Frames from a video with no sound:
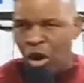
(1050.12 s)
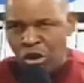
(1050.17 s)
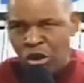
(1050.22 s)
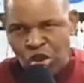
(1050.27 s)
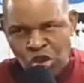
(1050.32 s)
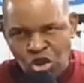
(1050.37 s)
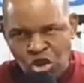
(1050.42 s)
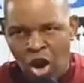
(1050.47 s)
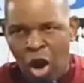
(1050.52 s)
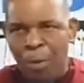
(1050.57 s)

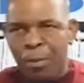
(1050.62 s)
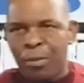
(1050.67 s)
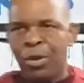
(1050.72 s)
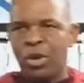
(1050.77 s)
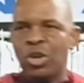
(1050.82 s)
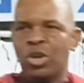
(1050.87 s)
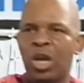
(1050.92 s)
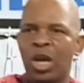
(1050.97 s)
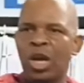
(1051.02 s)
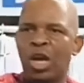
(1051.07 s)
stop.
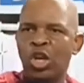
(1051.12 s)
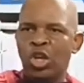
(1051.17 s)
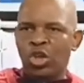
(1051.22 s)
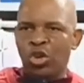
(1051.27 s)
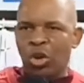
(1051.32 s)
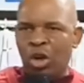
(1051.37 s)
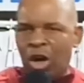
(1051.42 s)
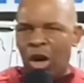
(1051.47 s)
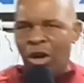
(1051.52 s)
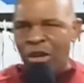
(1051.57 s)

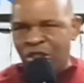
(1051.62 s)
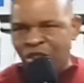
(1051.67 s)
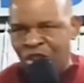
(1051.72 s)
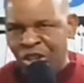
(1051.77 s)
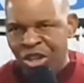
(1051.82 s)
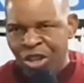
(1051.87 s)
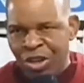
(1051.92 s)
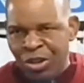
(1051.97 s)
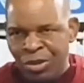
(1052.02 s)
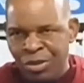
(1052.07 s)
You
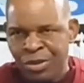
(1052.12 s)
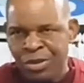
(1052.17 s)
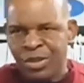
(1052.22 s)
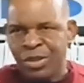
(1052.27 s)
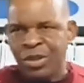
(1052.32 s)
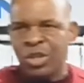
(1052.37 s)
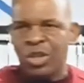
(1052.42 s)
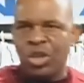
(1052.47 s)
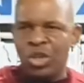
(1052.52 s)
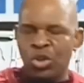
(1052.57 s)
continue.
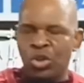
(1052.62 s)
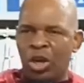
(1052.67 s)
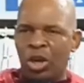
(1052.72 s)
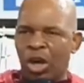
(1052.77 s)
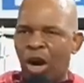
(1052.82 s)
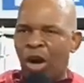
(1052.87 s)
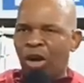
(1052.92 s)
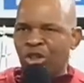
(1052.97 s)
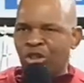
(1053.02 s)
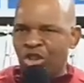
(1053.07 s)
You
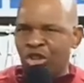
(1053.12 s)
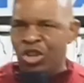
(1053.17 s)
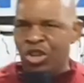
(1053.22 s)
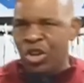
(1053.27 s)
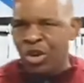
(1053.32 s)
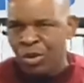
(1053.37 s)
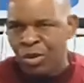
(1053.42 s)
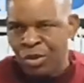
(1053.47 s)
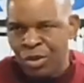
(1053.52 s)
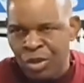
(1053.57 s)

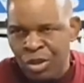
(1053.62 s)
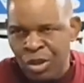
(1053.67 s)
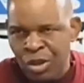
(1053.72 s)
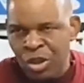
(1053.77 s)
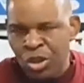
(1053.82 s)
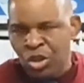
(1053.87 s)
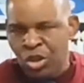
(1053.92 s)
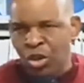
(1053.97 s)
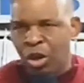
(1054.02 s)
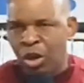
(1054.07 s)
continue.
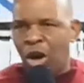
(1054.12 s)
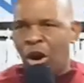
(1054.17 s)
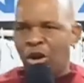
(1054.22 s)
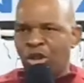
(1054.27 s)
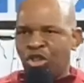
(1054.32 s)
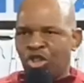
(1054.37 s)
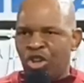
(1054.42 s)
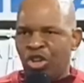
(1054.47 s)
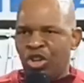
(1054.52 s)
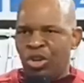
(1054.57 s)
You
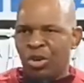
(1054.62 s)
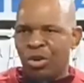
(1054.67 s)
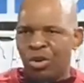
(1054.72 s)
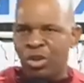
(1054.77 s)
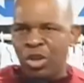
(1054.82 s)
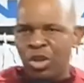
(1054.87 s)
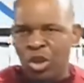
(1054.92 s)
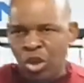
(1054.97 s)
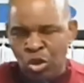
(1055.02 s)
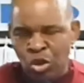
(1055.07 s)
continue.
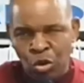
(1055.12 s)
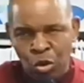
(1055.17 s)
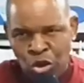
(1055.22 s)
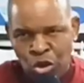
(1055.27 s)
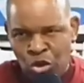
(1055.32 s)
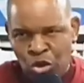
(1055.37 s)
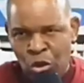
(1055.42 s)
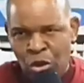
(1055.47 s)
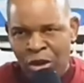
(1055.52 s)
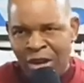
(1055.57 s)
You
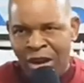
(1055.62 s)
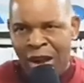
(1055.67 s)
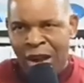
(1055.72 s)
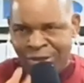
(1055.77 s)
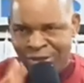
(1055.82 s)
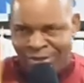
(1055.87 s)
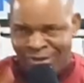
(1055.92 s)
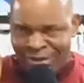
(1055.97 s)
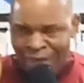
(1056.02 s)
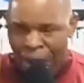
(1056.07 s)
do not
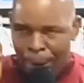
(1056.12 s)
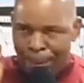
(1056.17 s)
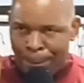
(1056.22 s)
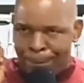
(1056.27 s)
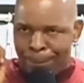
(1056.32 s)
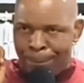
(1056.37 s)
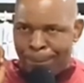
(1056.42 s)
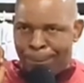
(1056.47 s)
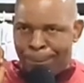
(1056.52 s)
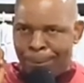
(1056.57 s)

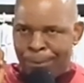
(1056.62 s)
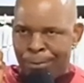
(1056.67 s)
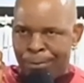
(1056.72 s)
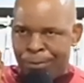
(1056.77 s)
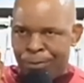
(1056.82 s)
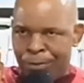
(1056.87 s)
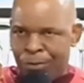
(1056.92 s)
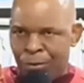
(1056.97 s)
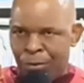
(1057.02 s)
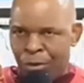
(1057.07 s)
stop.
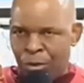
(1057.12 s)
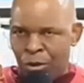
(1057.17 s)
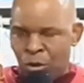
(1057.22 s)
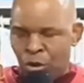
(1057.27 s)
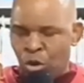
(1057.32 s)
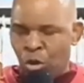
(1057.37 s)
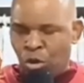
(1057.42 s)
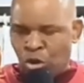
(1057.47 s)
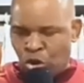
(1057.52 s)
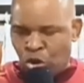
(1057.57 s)

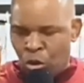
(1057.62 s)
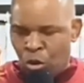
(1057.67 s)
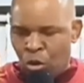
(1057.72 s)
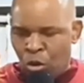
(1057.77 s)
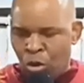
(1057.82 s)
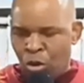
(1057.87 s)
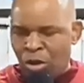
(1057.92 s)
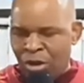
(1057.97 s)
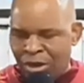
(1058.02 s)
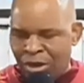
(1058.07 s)
You
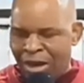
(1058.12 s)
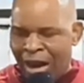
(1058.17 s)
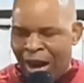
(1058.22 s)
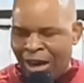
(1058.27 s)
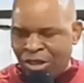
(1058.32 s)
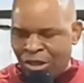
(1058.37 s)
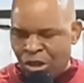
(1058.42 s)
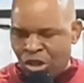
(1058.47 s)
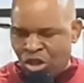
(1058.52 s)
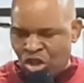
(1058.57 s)
do
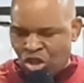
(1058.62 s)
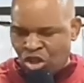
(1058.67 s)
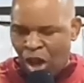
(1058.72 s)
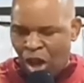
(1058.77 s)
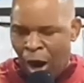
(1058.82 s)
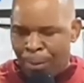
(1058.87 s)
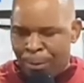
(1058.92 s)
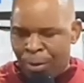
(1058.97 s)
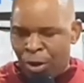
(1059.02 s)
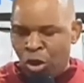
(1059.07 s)
not
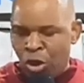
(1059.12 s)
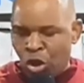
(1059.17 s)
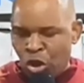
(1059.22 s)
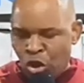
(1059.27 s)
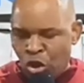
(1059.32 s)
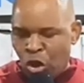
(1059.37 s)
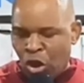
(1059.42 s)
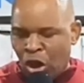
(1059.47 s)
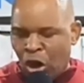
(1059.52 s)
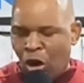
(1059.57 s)
stop.
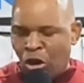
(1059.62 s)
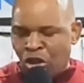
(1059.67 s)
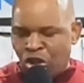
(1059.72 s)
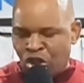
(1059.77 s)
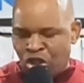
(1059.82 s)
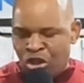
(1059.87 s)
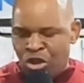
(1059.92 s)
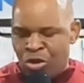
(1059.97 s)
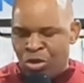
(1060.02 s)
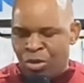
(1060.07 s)
You
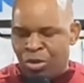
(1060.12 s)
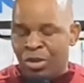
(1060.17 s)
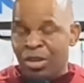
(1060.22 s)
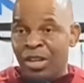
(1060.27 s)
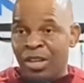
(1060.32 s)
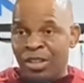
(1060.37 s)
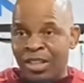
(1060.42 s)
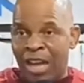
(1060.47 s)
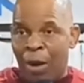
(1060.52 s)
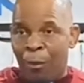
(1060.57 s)
continue.
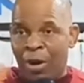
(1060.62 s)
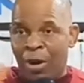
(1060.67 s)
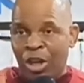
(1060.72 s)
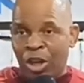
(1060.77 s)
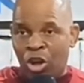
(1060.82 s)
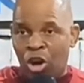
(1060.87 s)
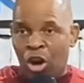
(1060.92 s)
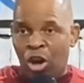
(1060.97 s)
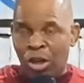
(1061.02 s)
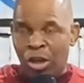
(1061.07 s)
That one
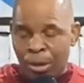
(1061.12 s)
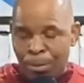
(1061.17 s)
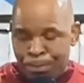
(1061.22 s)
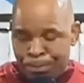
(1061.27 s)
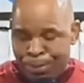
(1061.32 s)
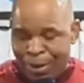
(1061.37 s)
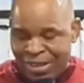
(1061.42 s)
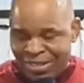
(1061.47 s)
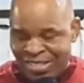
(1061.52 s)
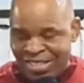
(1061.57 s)
they call
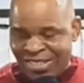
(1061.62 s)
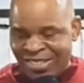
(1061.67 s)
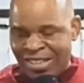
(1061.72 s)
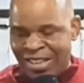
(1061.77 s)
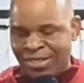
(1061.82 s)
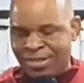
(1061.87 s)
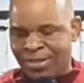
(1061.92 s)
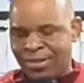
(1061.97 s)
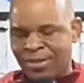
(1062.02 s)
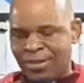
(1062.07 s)

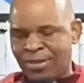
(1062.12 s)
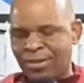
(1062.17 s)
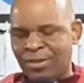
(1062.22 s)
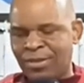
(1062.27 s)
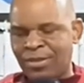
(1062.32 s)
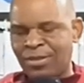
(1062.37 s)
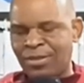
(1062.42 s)
persistence.